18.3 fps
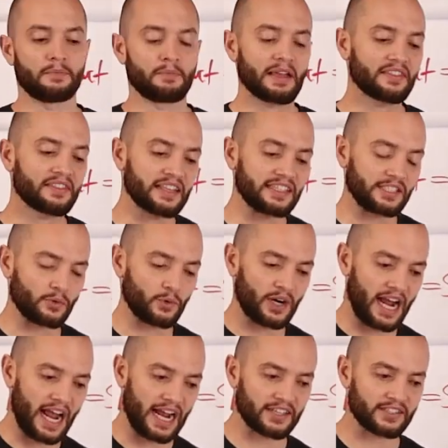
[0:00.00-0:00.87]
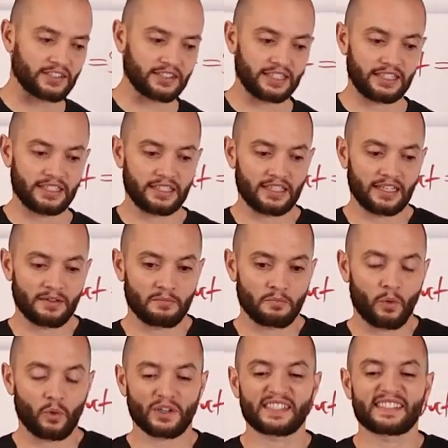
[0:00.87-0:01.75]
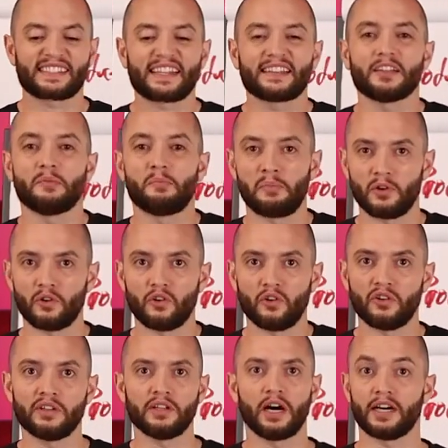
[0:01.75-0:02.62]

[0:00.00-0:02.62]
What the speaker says: and make things that were actually more sellable